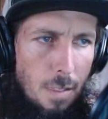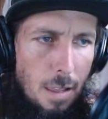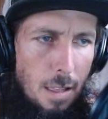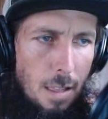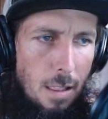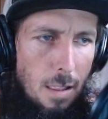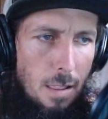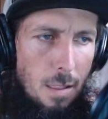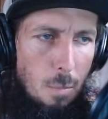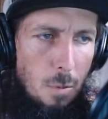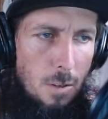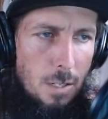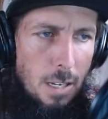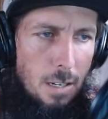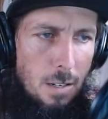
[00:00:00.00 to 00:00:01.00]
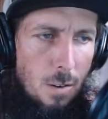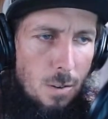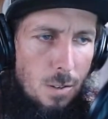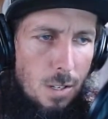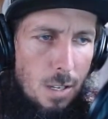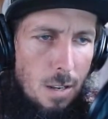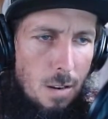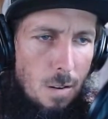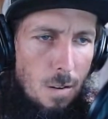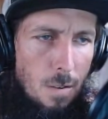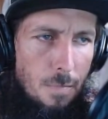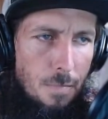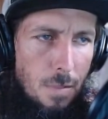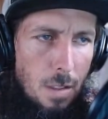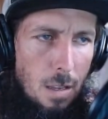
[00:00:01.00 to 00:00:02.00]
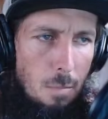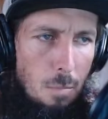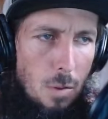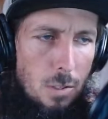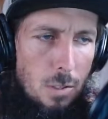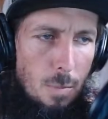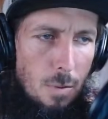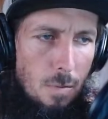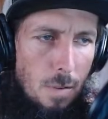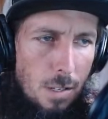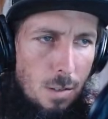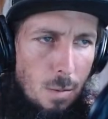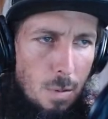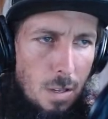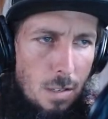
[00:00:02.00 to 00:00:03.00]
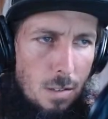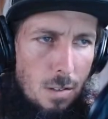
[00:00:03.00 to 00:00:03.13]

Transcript: the protectors here in multiple recipes.